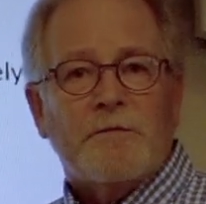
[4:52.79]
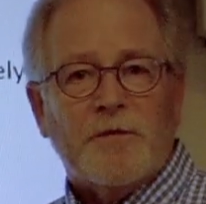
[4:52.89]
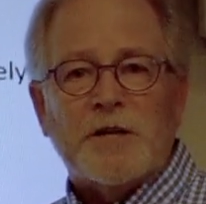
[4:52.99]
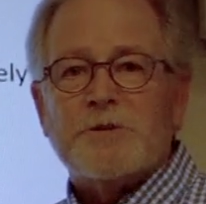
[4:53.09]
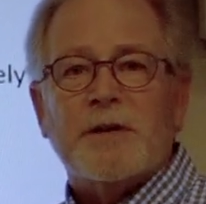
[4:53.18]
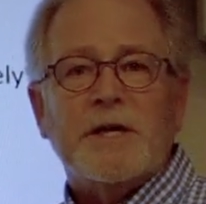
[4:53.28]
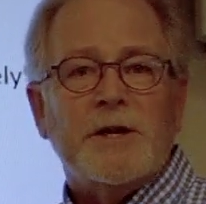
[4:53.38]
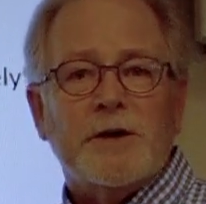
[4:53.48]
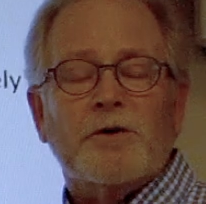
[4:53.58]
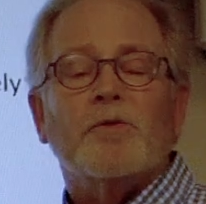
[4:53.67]
Freshman
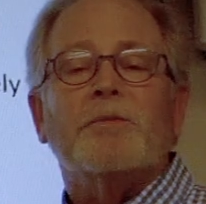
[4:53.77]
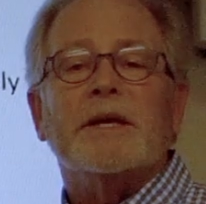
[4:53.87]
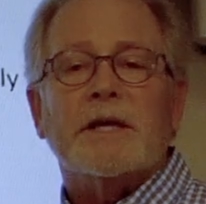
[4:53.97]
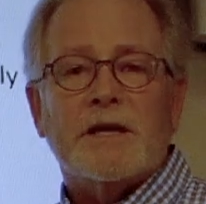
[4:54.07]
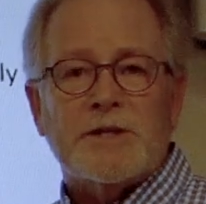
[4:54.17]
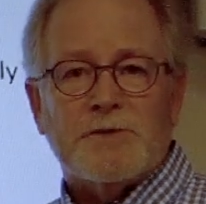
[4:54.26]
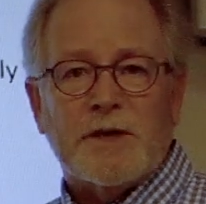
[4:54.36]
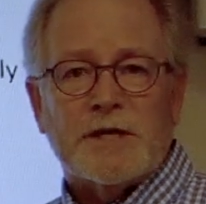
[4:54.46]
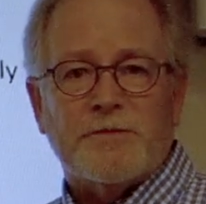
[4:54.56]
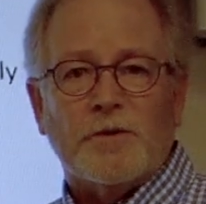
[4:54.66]
year will be less
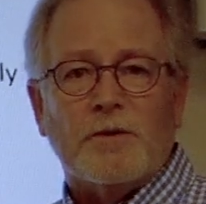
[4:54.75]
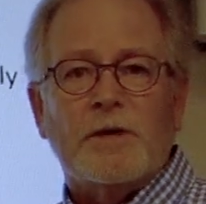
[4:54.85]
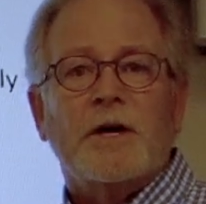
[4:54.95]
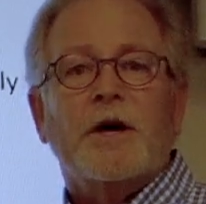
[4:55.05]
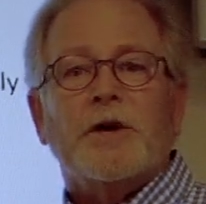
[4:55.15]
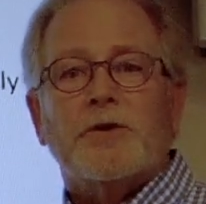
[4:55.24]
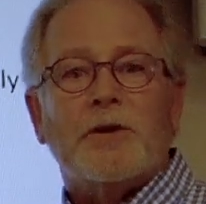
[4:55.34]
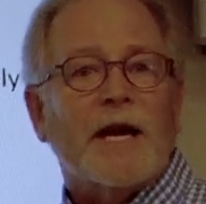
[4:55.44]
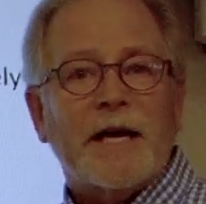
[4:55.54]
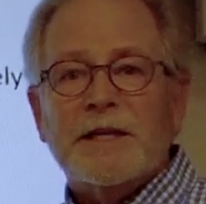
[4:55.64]
stressful.
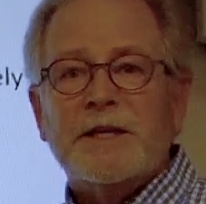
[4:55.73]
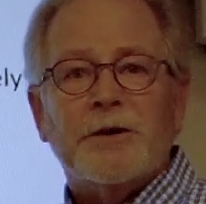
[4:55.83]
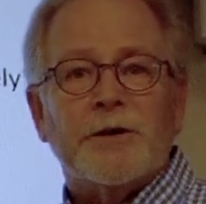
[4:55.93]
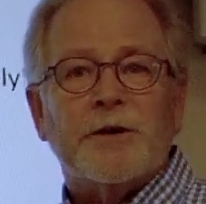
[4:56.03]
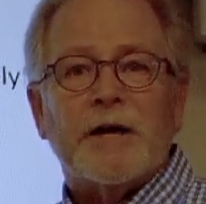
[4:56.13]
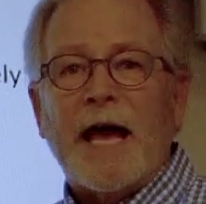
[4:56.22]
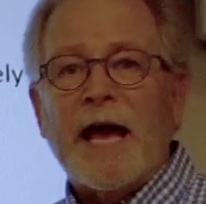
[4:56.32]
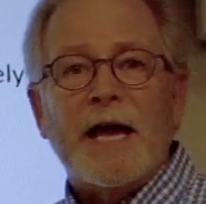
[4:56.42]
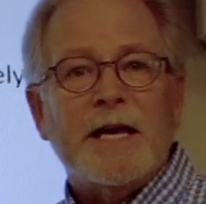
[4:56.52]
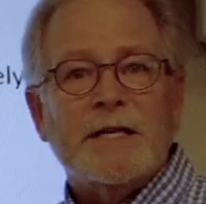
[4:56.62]
You're likely to earn
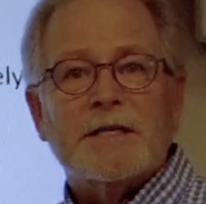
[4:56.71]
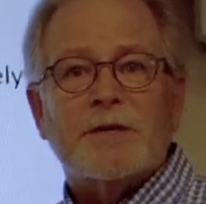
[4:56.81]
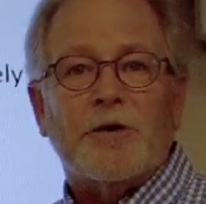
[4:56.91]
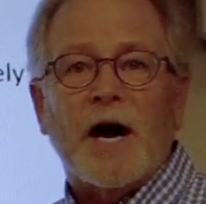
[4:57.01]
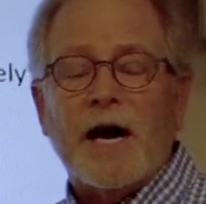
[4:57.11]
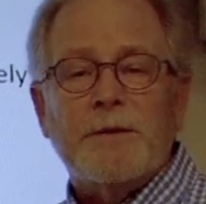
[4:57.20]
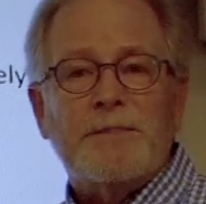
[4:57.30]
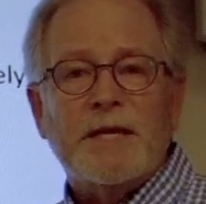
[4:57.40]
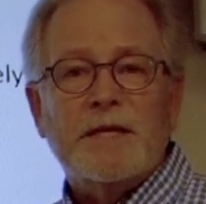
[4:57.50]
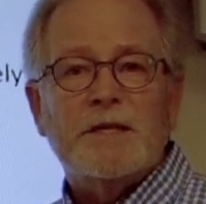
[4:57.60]
A's or high
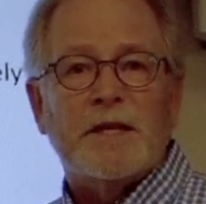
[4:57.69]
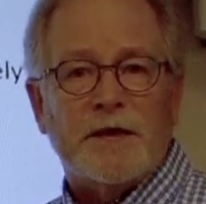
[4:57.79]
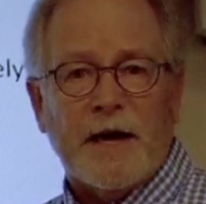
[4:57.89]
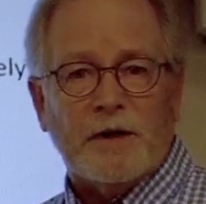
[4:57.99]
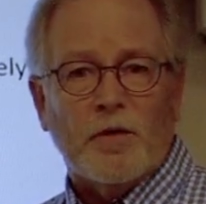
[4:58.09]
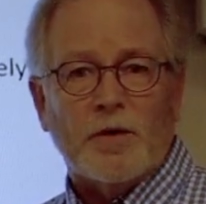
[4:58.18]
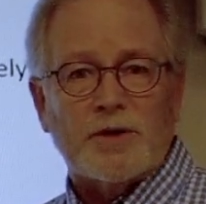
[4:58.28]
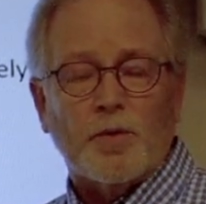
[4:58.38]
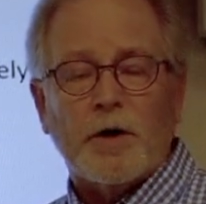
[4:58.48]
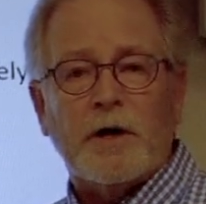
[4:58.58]
B's in that
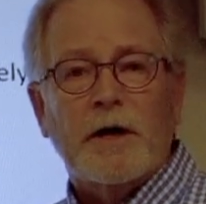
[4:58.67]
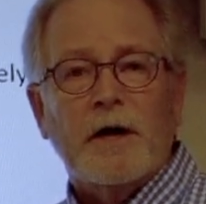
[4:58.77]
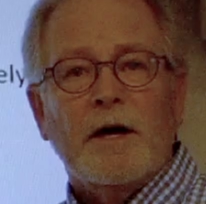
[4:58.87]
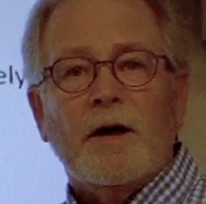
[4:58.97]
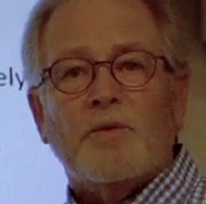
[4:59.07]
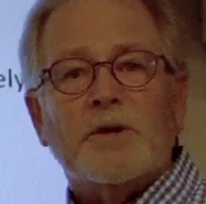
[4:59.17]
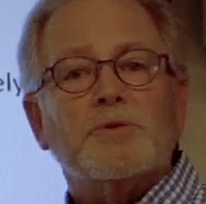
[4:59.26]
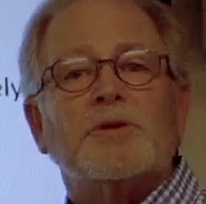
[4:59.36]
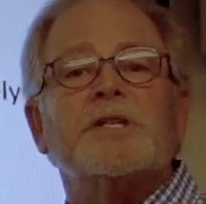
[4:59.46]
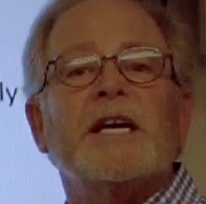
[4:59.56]
coursework,
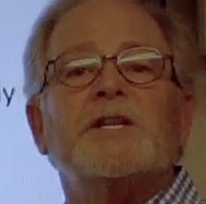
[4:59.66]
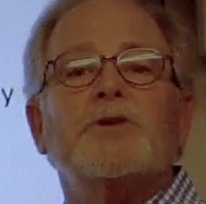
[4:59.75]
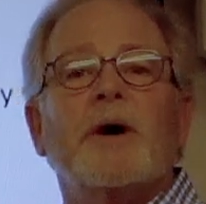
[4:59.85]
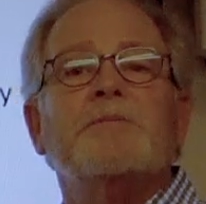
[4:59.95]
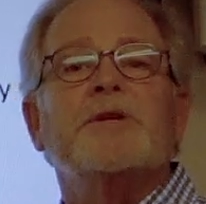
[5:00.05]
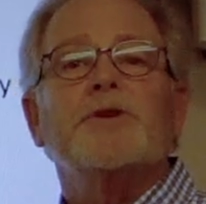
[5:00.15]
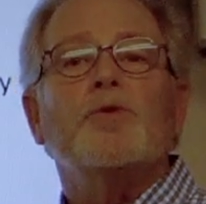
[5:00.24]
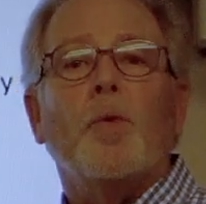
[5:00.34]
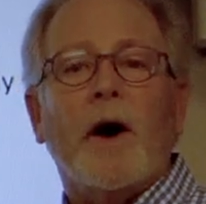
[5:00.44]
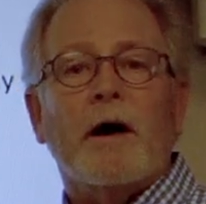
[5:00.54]
which will set you up to
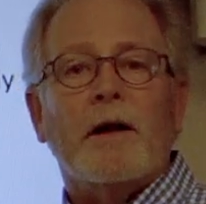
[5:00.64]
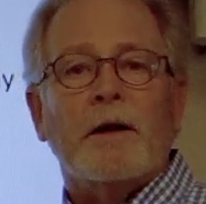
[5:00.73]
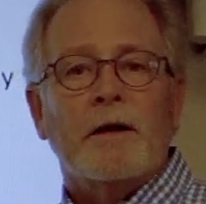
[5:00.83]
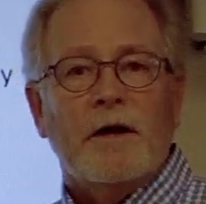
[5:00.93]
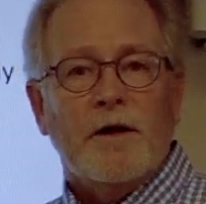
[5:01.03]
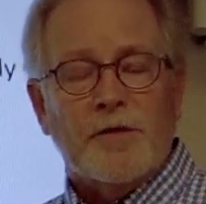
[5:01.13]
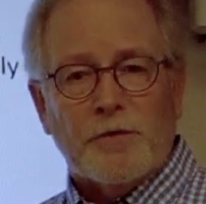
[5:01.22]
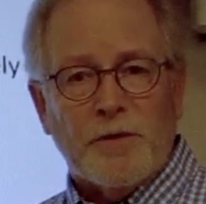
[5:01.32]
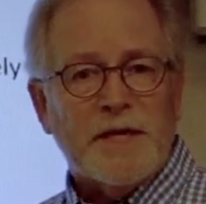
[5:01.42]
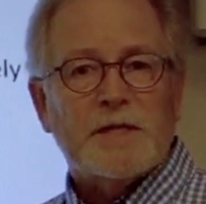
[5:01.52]
do well
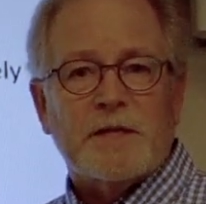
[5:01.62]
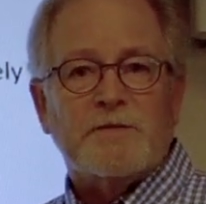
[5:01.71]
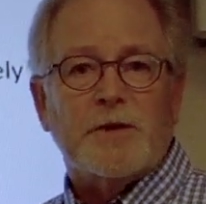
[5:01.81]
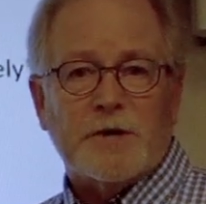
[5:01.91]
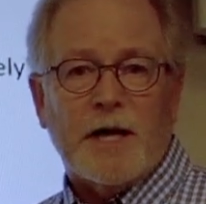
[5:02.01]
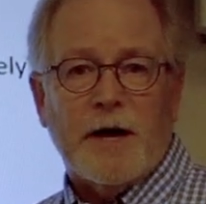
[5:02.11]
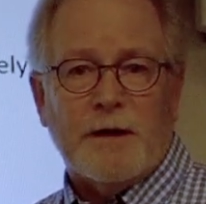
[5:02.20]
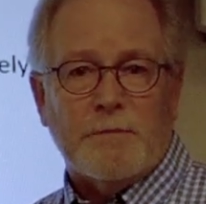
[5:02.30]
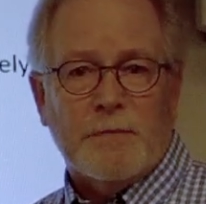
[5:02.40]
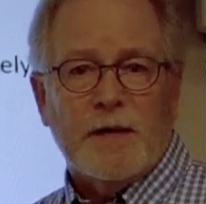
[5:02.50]
the rest of your
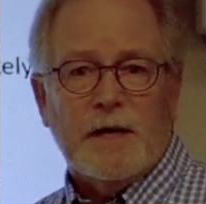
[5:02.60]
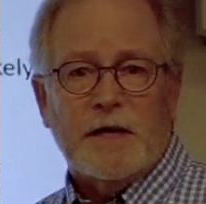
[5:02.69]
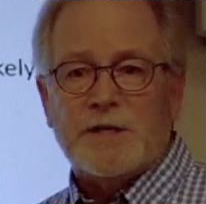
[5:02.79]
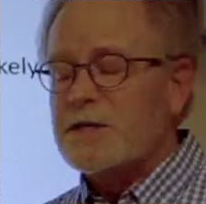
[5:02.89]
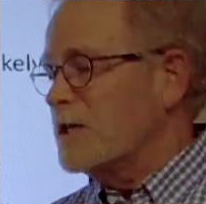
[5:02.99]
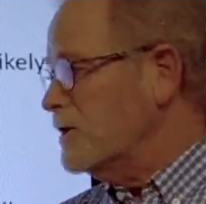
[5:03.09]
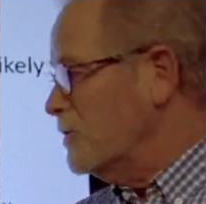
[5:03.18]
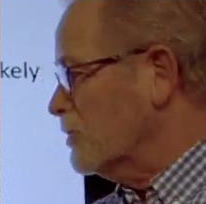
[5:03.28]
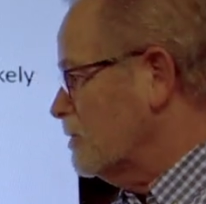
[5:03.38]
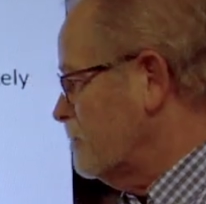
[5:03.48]
time at CU.